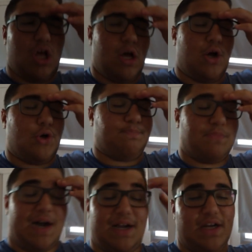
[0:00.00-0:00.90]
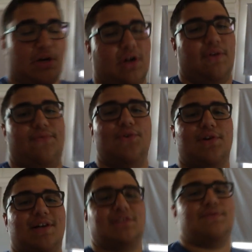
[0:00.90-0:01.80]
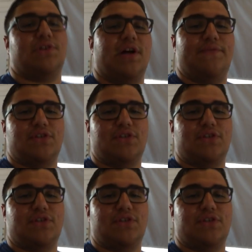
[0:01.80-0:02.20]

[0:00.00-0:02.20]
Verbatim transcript: um, I if you're if you're